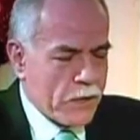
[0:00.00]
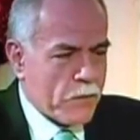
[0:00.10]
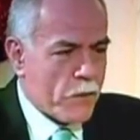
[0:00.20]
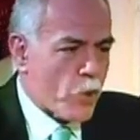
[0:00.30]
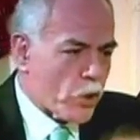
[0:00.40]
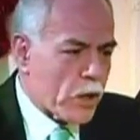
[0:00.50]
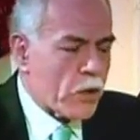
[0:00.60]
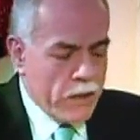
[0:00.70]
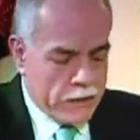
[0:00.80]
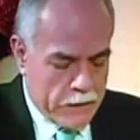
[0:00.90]
To take a
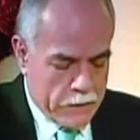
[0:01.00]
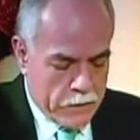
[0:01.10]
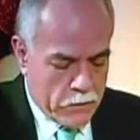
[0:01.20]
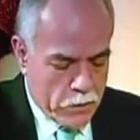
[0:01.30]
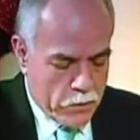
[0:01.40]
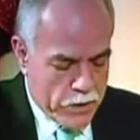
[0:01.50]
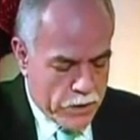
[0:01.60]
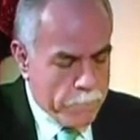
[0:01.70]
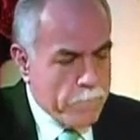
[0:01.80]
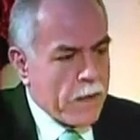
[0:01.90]
broader look at
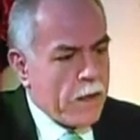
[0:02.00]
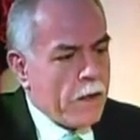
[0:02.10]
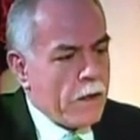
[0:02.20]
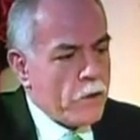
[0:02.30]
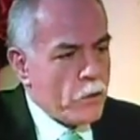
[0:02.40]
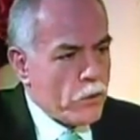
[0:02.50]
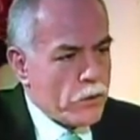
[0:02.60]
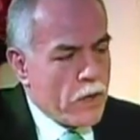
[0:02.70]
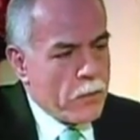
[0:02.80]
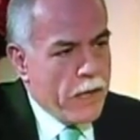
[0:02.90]
the whole region,
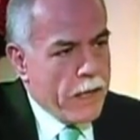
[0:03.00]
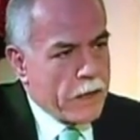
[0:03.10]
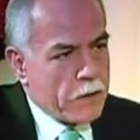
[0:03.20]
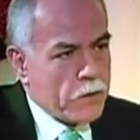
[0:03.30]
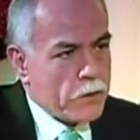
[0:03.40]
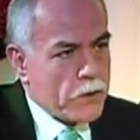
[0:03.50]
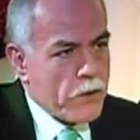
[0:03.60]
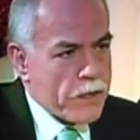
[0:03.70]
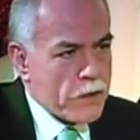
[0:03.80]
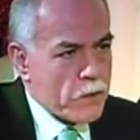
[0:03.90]
you are planning
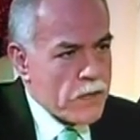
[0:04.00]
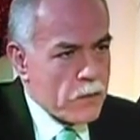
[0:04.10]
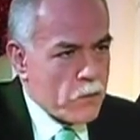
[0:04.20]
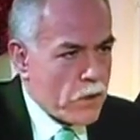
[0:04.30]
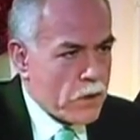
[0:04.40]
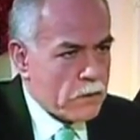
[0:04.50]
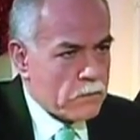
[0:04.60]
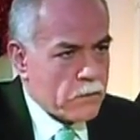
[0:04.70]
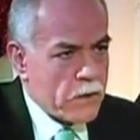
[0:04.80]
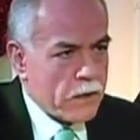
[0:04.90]
to address the Muslim
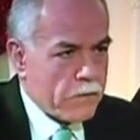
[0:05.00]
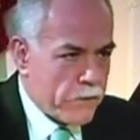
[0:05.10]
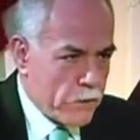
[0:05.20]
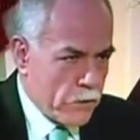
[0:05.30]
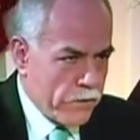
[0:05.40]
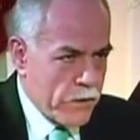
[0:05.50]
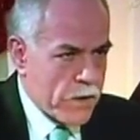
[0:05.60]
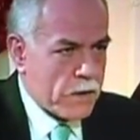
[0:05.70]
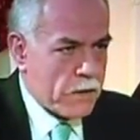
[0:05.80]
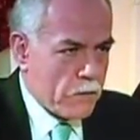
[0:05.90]
world within
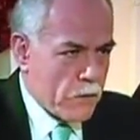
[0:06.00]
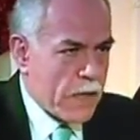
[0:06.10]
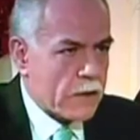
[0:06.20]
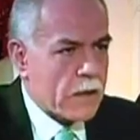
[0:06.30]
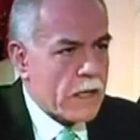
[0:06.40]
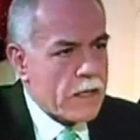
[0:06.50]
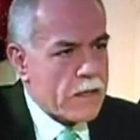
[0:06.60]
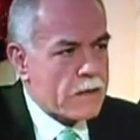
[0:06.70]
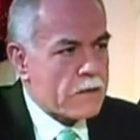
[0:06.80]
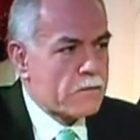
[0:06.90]
your first
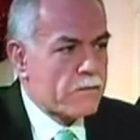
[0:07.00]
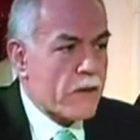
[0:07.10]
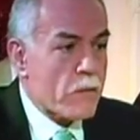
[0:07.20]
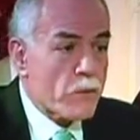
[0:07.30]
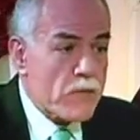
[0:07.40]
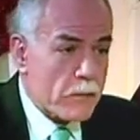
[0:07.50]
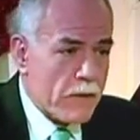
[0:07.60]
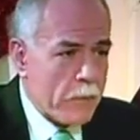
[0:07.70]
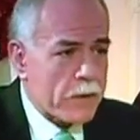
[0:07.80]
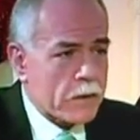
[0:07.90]
100 days
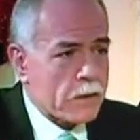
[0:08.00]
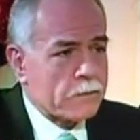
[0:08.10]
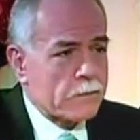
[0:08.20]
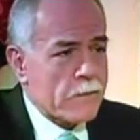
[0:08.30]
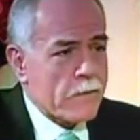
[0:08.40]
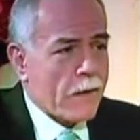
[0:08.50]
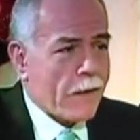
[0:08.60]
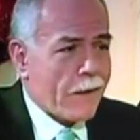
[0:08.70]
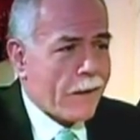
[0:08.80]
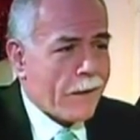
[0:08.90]
from a Muslim capital.
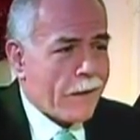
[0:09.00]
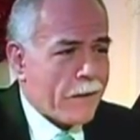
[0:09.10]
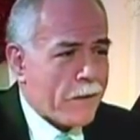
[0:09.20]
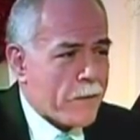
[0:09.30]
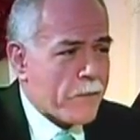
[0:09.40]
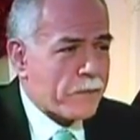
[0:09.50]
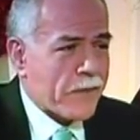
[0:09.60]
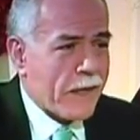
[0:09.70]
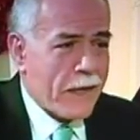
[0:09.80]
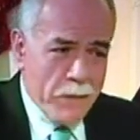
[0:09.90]

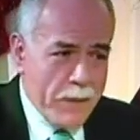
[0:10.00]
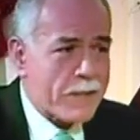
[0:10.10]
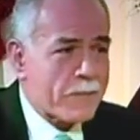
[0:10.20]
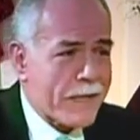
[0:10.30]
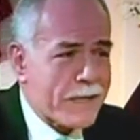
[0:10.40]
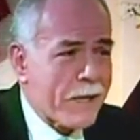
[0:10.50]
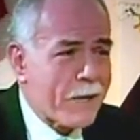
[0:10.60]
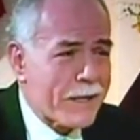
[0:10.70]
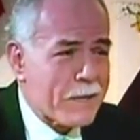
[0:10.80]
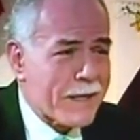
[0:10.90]
And everyone's
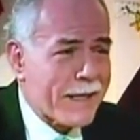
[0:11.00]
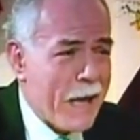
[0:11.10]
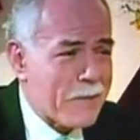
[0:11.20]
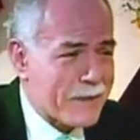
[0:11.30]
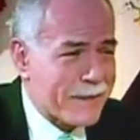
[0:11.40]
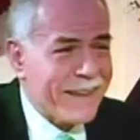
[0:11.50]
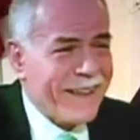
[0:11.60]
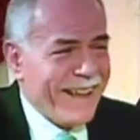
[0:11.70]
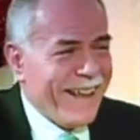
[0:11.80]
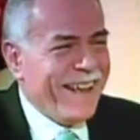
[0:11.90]
speculating about the
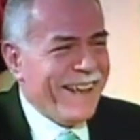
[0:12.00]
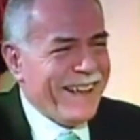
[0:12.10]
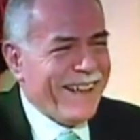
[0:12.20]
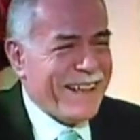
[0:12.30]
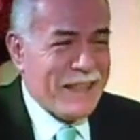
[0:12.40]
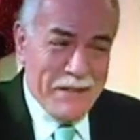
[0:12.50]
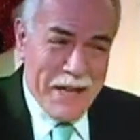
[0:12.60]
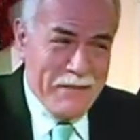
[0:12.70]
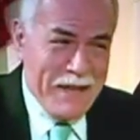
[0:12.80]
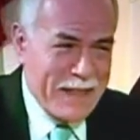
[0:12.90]
capital.
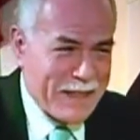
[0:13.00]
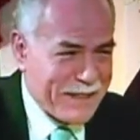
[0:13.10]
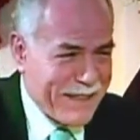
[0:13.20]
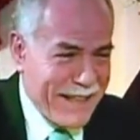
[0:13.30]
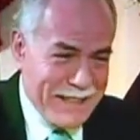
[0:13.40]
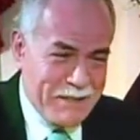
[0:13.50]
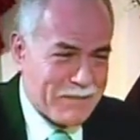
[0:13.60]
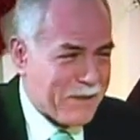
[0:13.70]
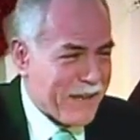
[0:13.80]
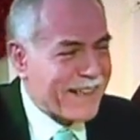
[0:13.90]
If you have anything to
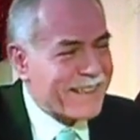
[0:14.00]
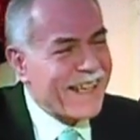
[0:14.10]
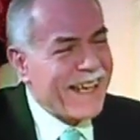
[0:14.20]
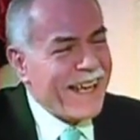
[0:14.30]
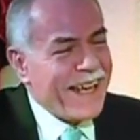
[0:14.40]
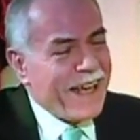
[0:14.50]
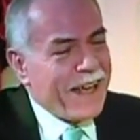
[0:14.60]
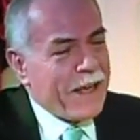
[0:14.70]
tell us, that would be great.